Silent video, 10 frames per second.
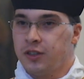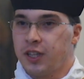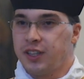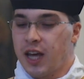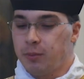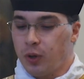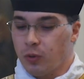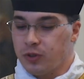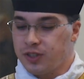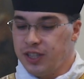St.
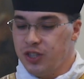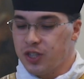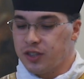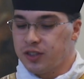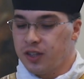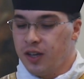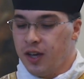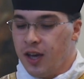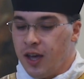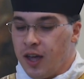Ambrose teaches
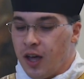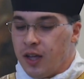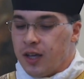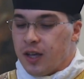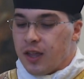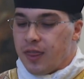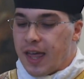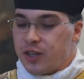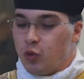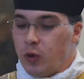
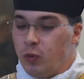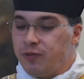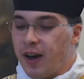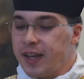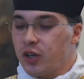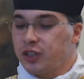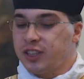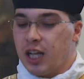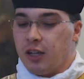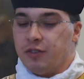that when we find
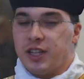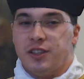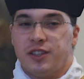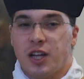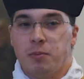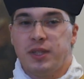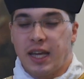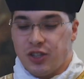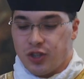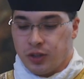ourselves in some
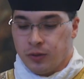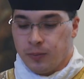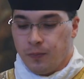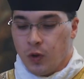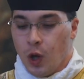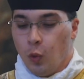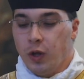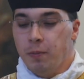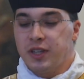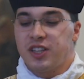danger,
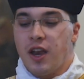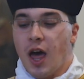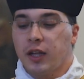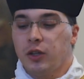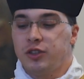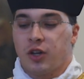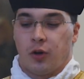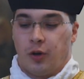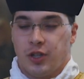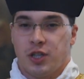we must not lose
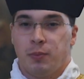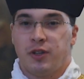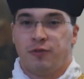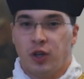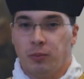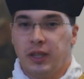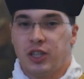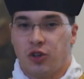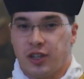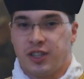courage but firmly
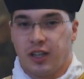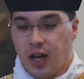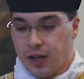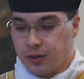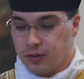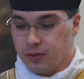trust in God.